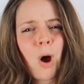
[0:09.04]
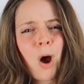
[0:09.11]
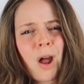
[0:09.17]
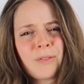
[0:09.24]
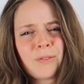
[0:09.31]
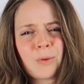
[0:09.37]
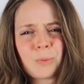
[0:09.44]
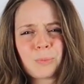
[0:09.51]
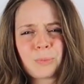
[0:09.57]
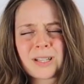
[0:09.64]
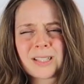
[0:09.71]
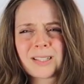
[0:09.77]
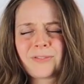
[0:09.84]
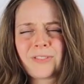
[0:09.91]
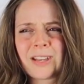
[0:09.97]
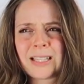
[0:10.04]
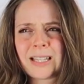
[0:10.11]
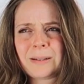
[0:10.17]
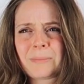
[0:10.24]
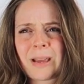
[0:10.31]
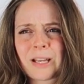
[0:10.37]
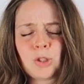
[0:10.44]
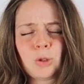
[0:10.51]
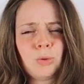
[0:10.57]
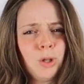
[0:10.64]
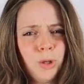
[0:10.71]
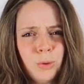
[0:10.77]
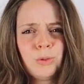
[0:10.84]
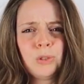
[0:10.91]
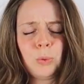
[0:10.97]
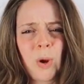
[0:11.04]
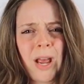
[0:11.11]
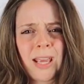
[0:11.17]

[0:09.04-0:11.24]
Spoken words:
But I thought breastfeeding made you lose